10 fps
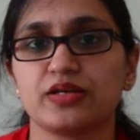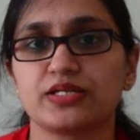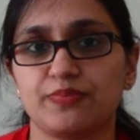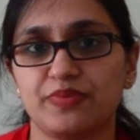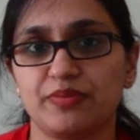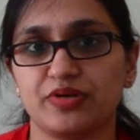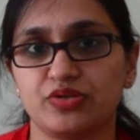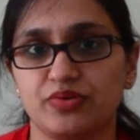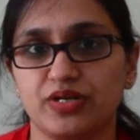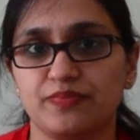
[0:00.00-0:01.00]
Tip number
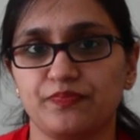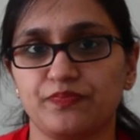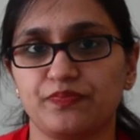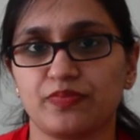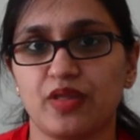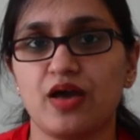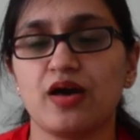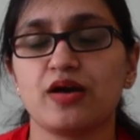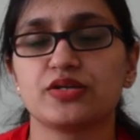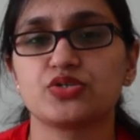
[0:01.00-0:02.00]
3.
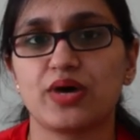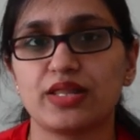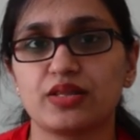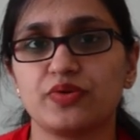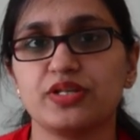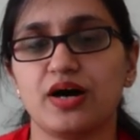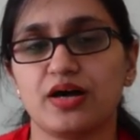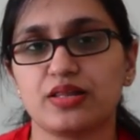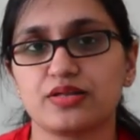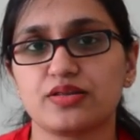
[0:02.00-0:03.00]
Transfer the
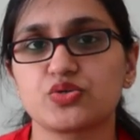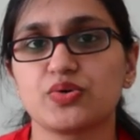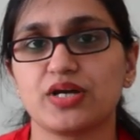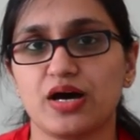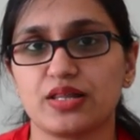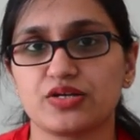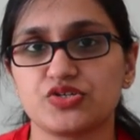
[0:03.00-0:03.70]
answers to an answer